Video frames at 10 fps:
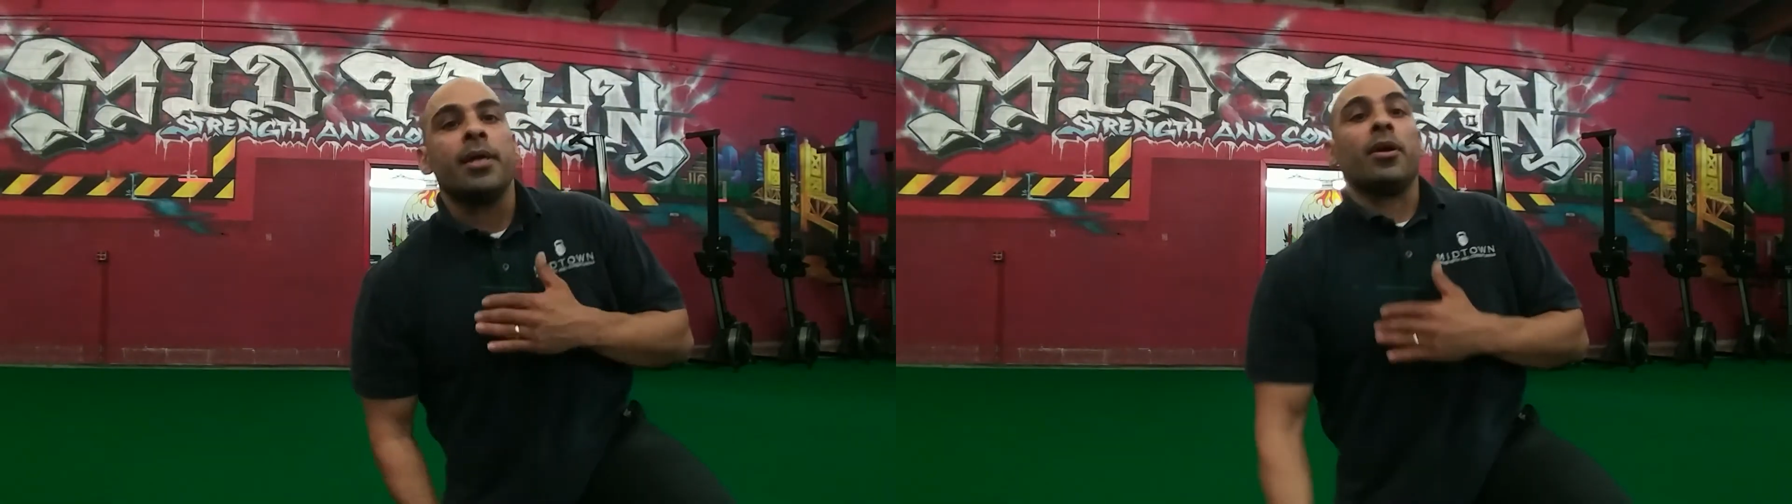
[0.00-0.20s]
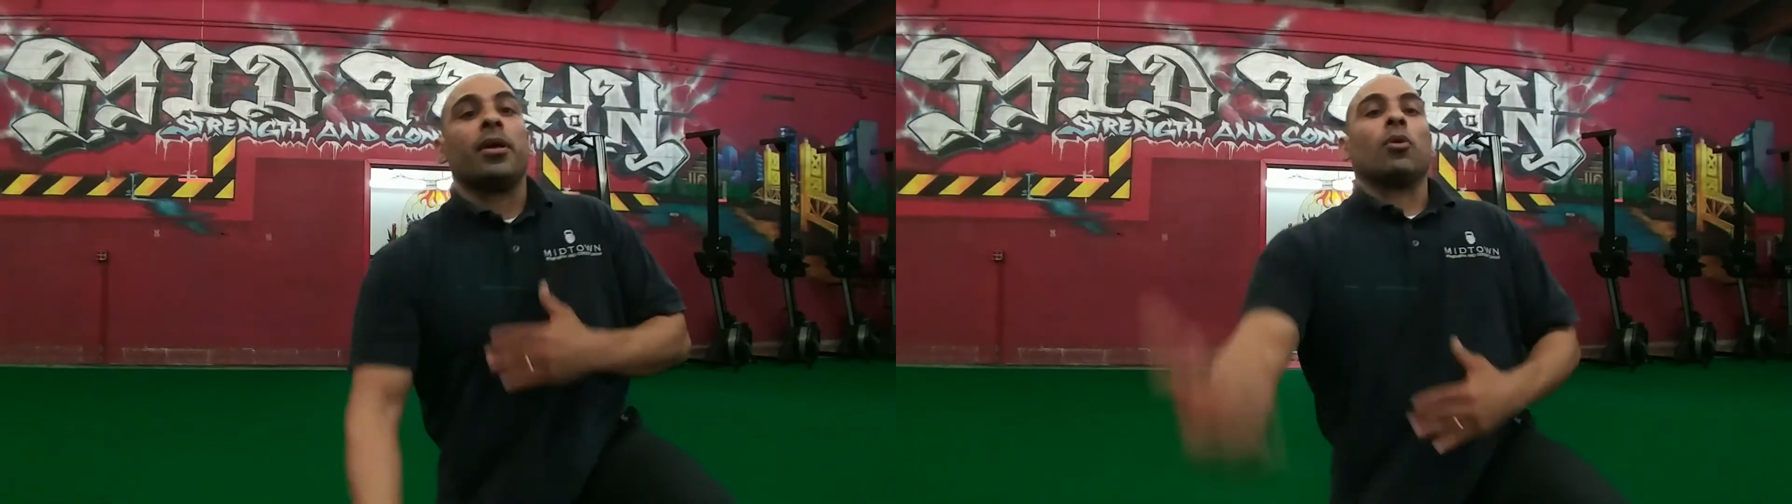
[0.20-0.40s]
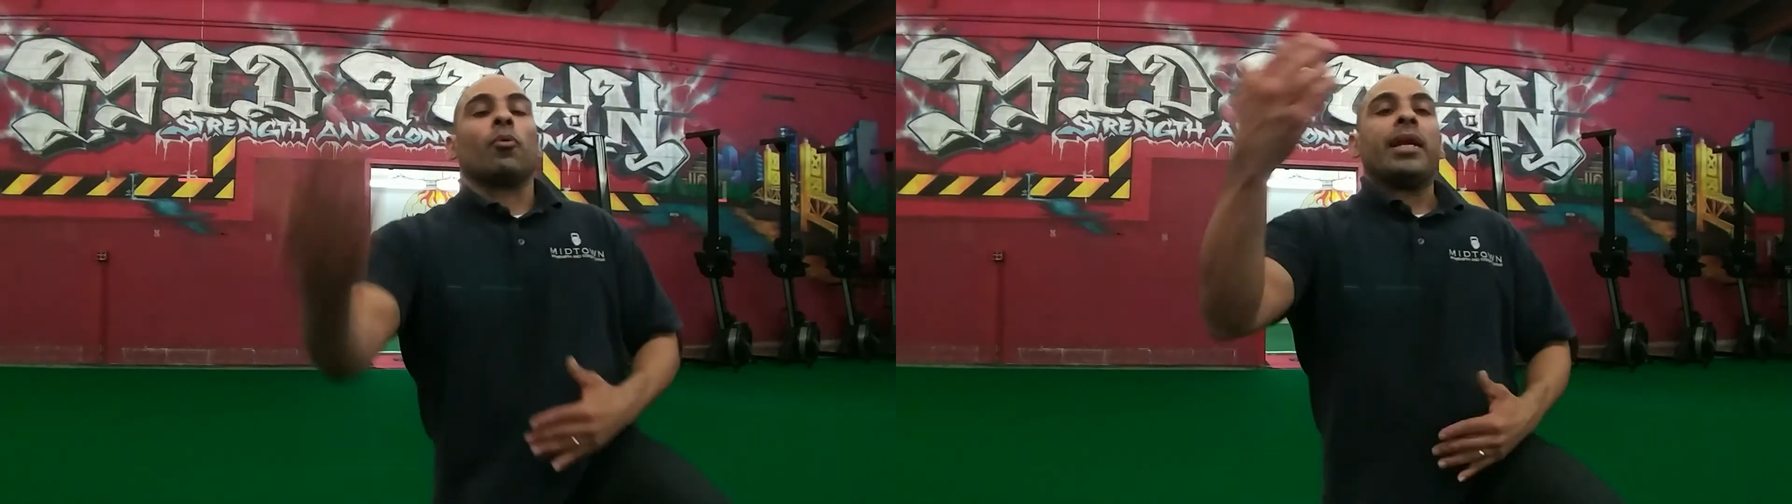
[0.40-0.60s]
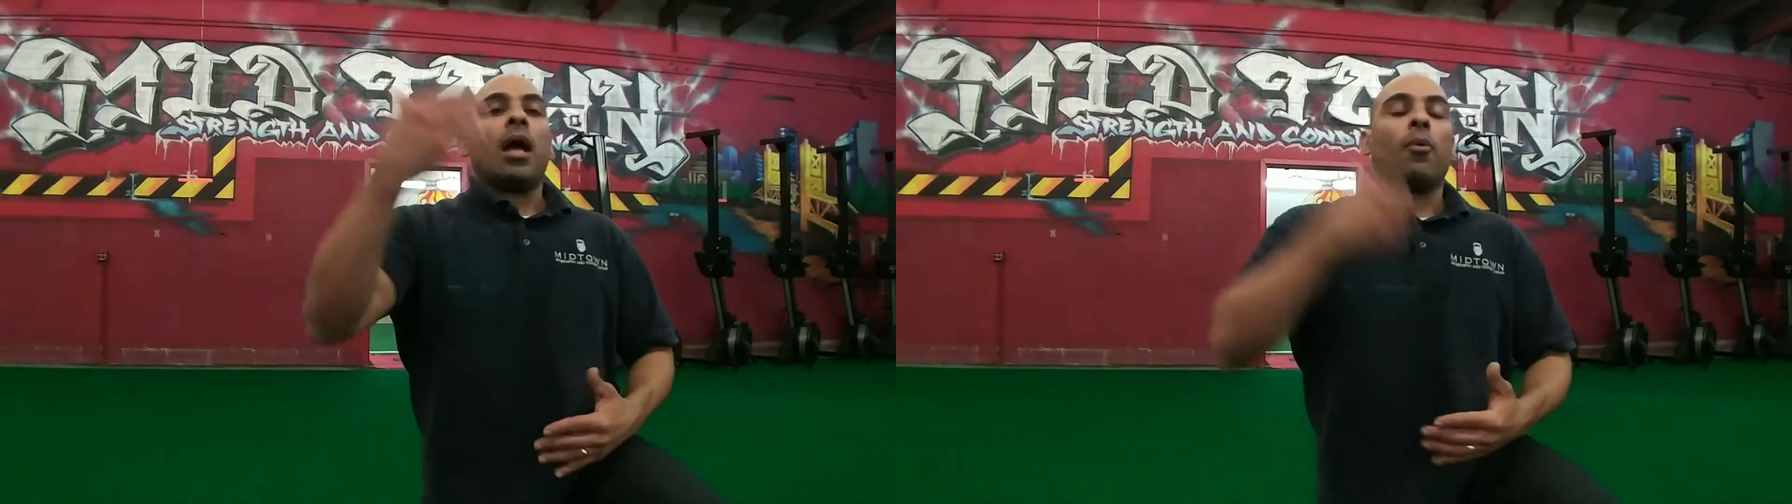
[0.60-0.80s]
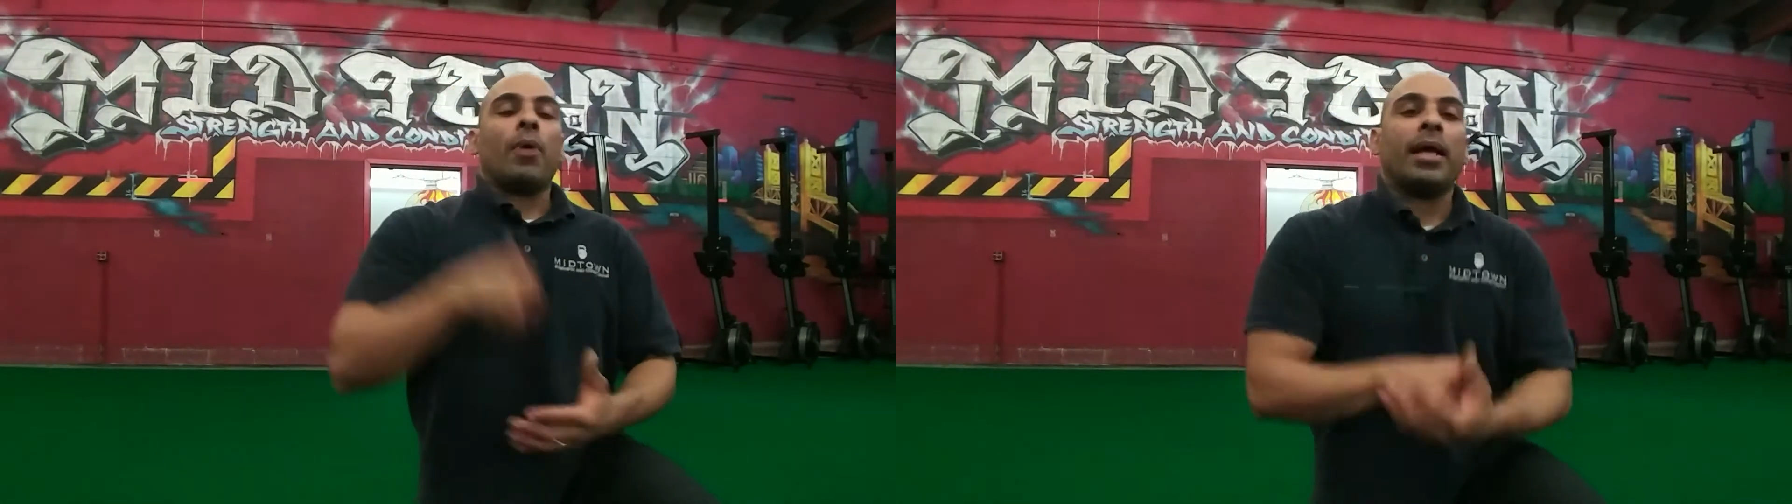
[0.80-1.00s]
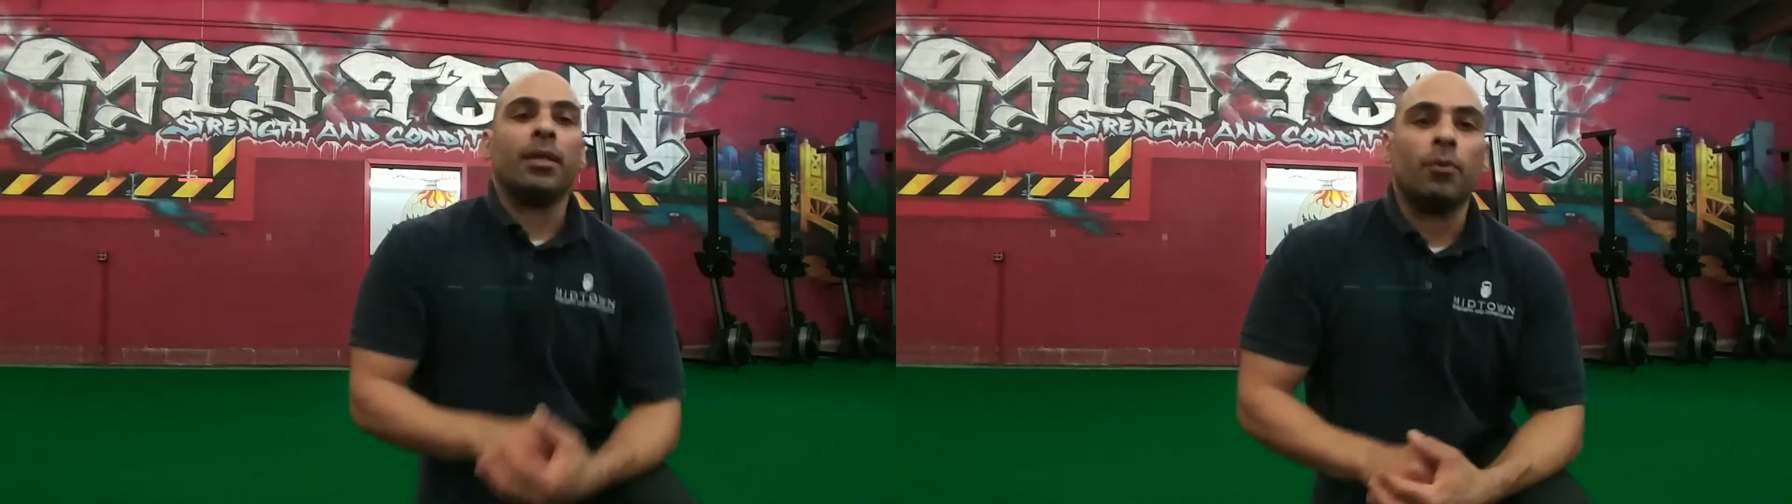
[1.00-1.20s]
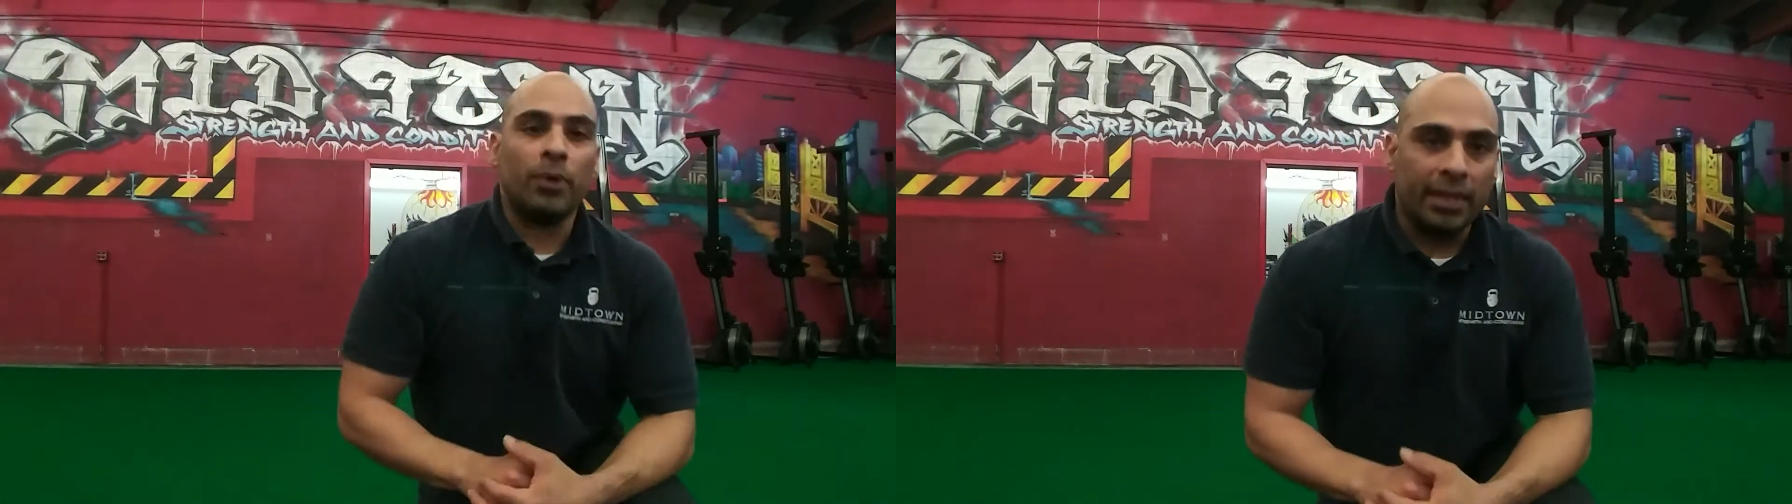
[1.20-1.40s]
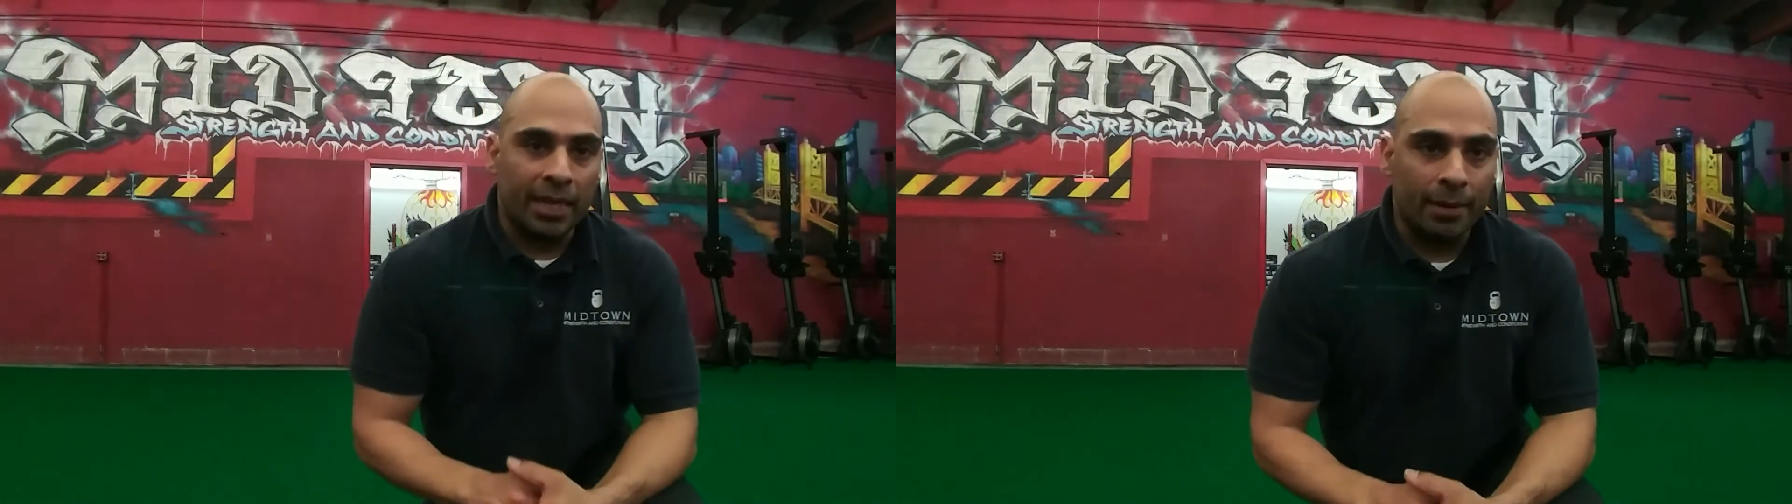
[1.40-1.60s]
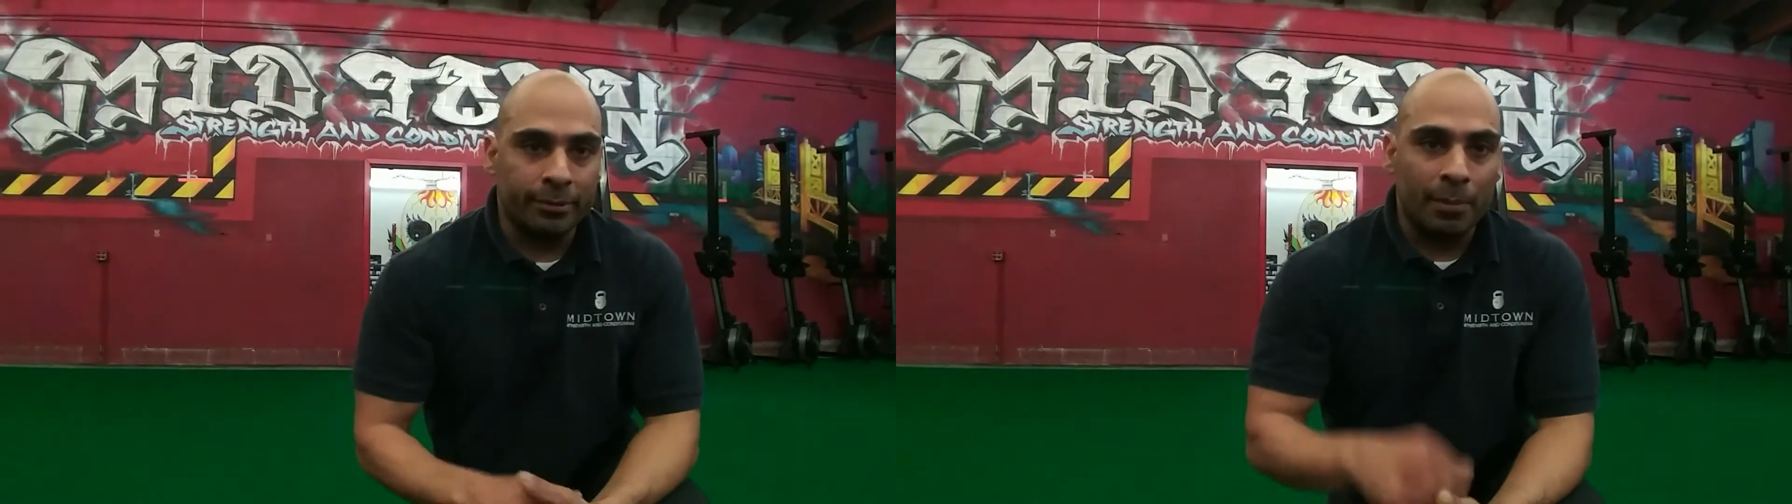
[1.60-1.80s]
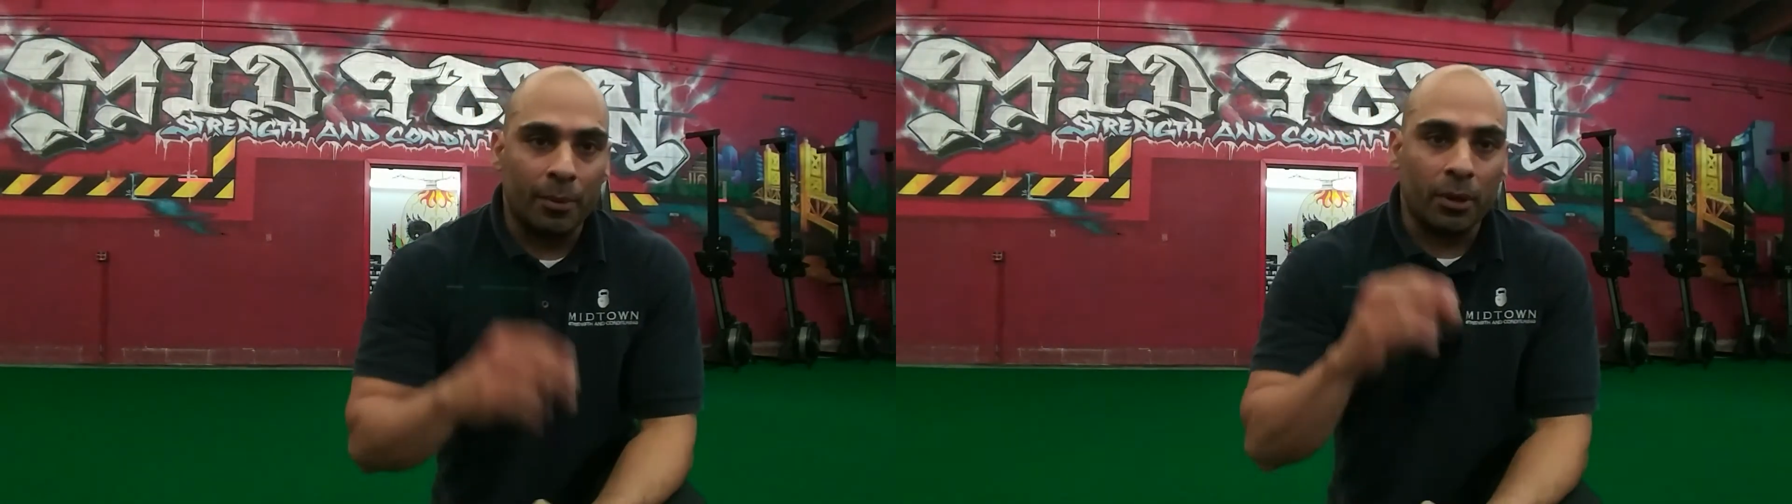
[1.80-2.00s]
you're gonna redirect it with the hips.
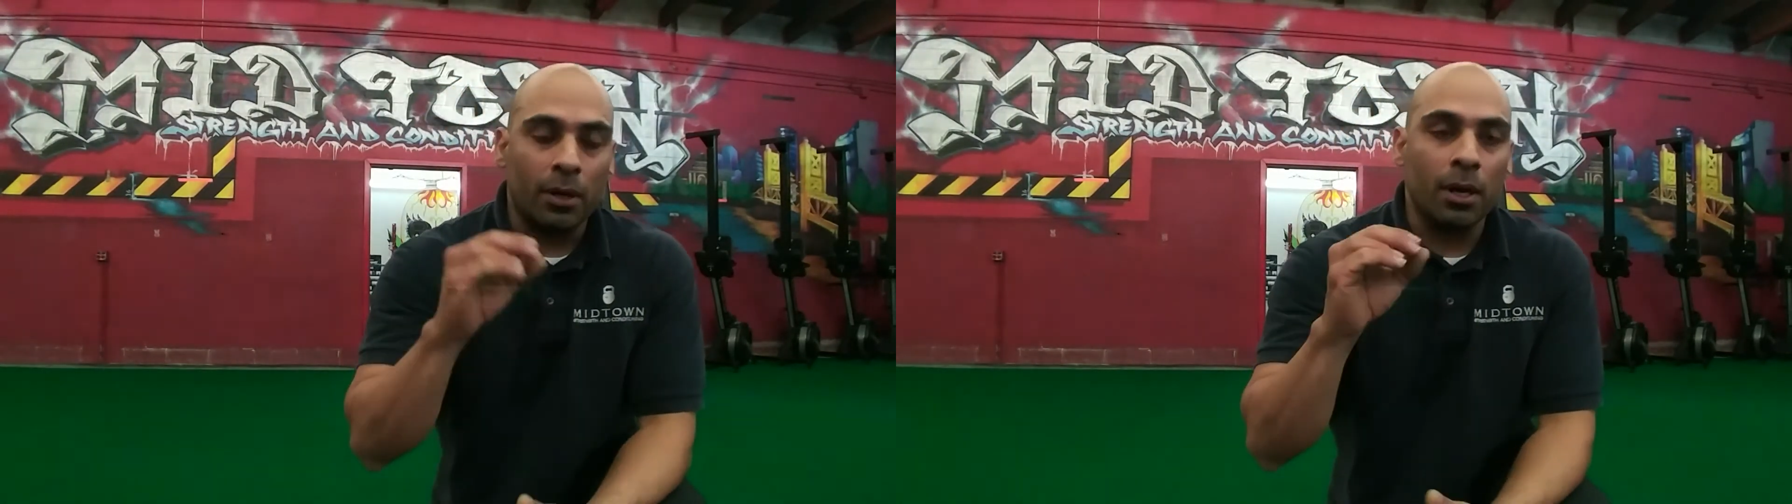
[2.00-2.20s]
Remember,